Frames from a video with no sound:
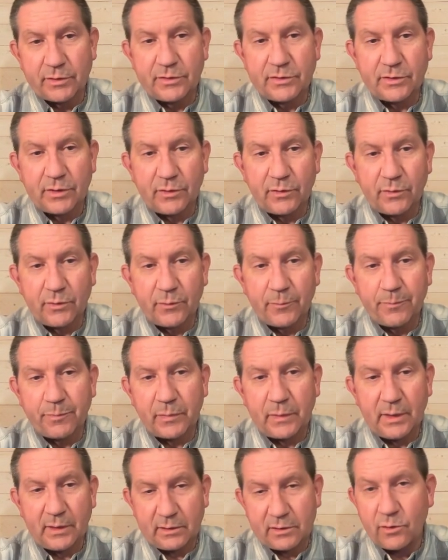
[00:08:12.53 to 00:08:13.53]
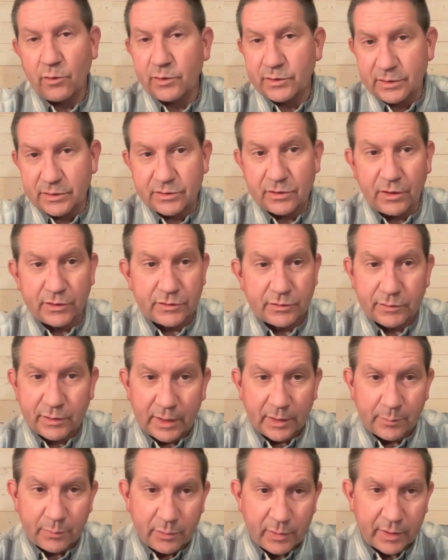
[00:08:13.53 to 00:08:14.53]
So, of course, it's also
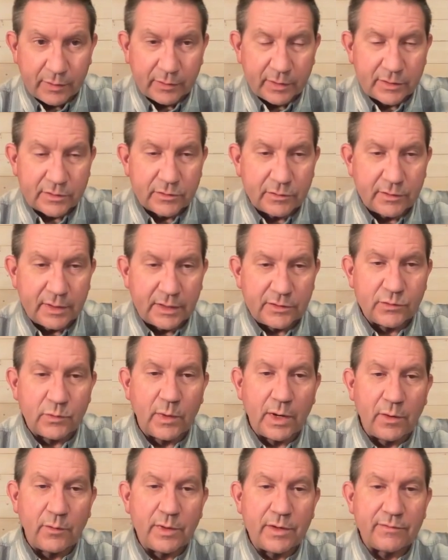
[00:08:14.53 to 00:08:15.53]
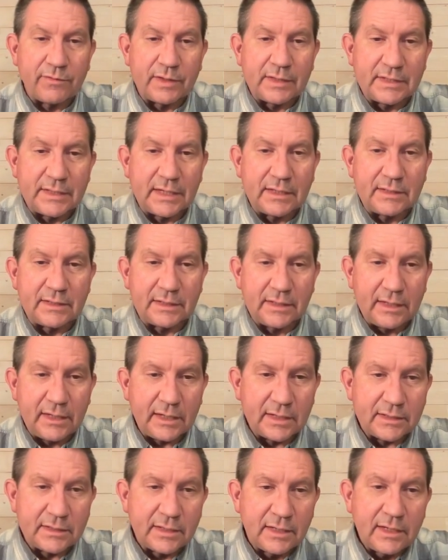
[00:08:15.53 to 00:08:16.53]
not a preterite. So that's why we've indented
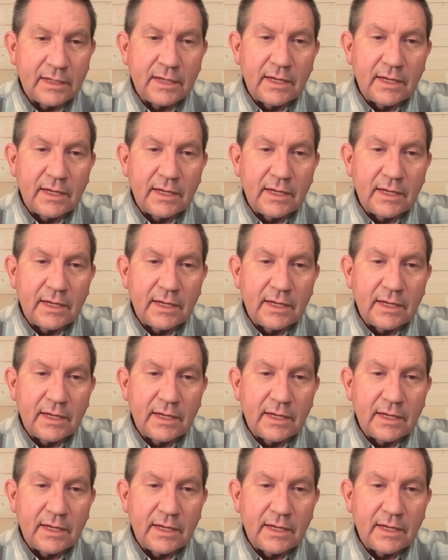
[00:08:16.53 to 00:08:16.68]
it.